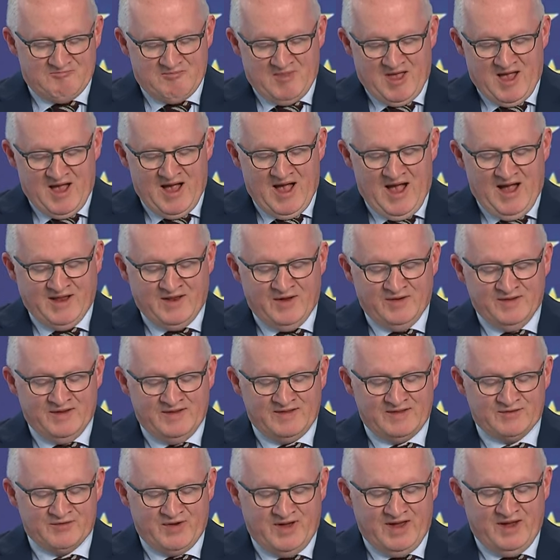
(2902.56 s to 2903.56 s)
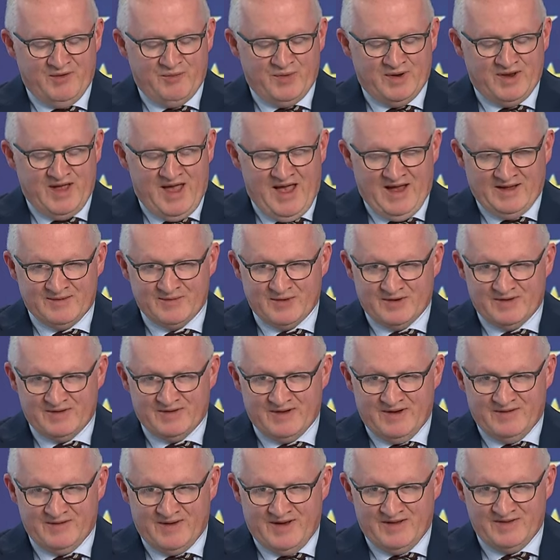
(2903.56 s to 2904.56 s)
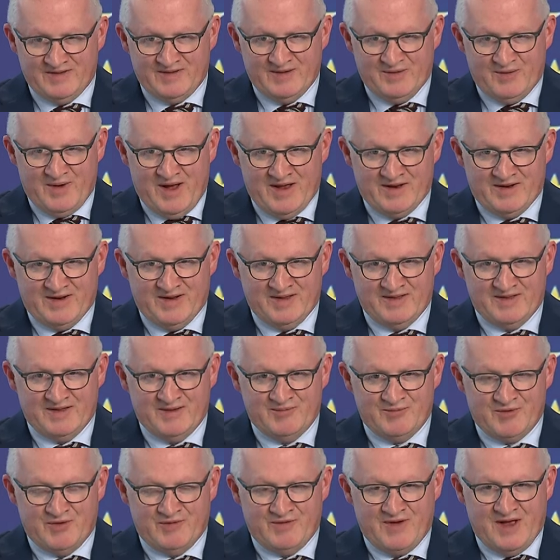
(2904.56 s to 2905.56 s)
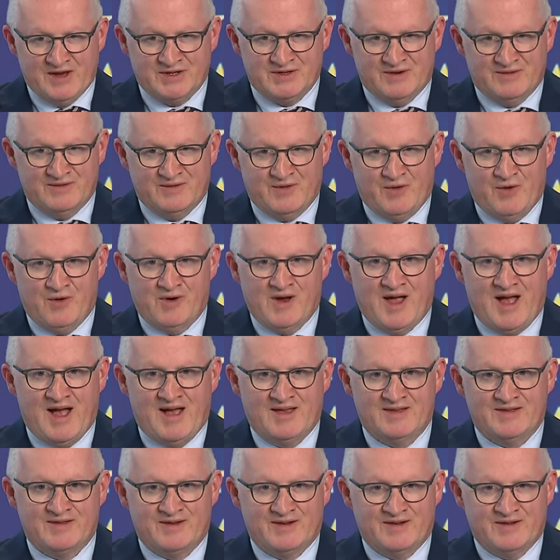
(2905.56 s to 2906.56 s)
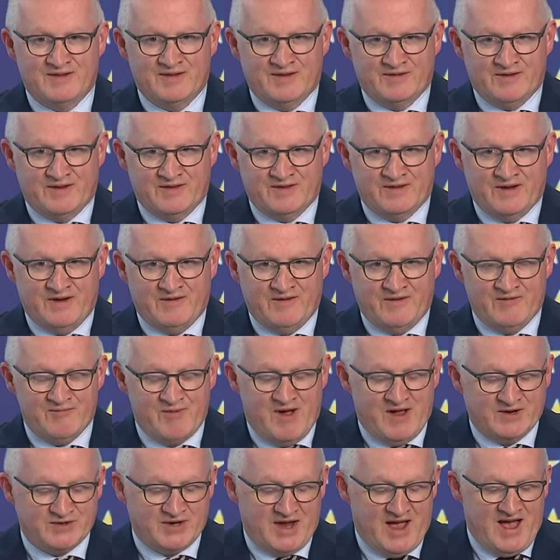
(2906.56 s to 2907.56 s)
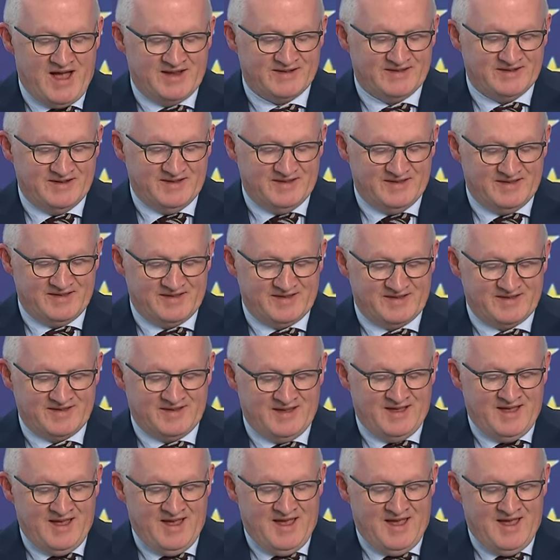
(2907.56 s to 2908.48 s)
I don't disagree with expert surveys, so whether it's the professional forecasters or the survey of monetary analysts,